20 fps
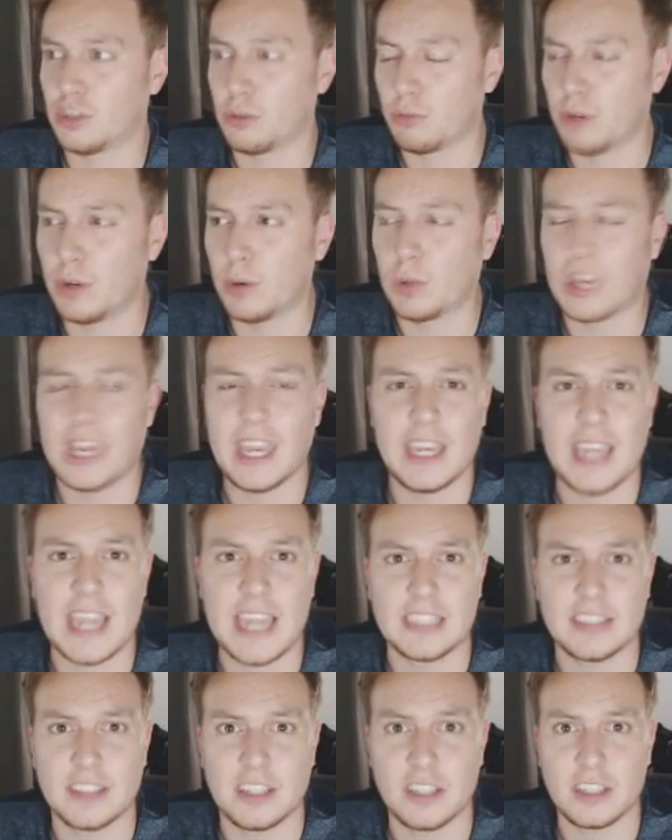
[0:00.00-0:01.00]
just the real
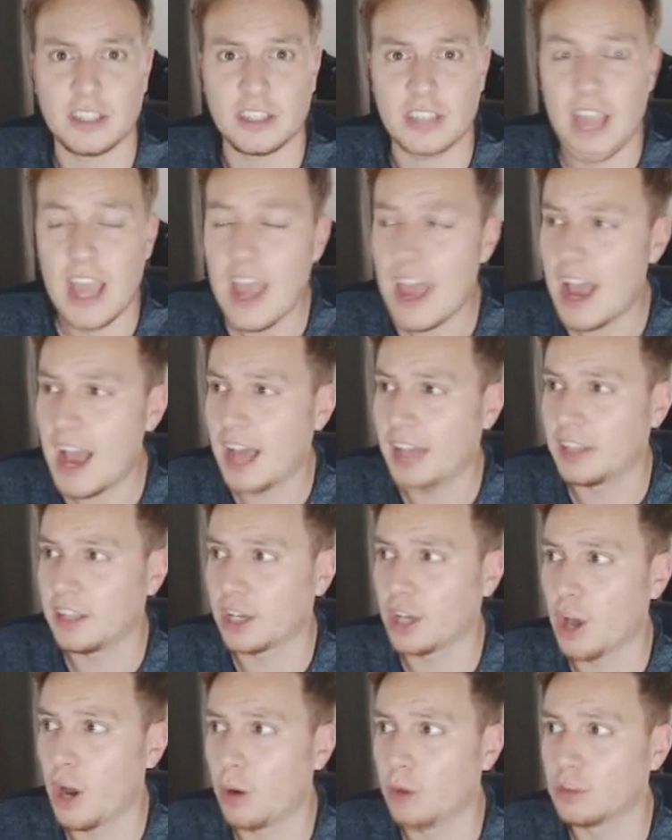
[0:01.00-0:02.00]
key incidents
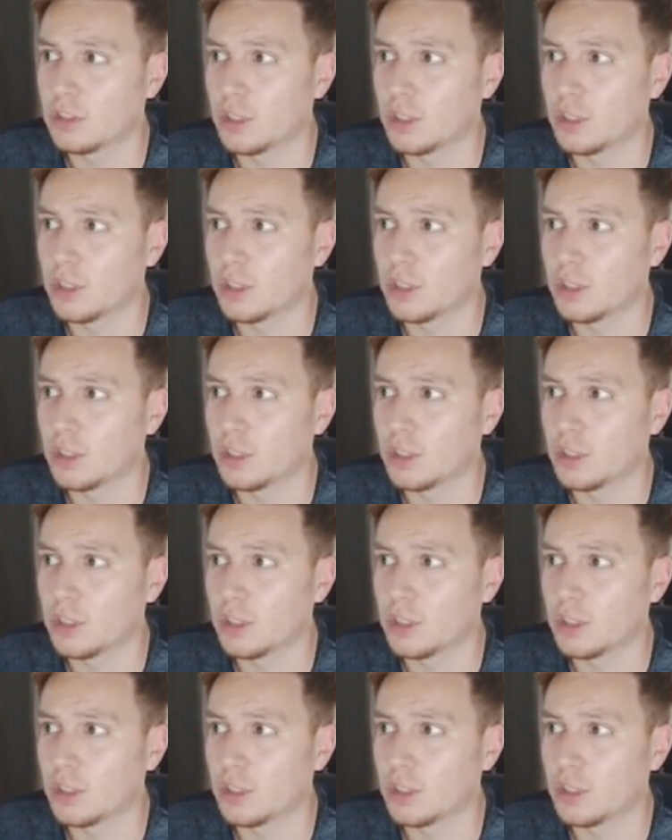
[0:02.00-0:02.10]
and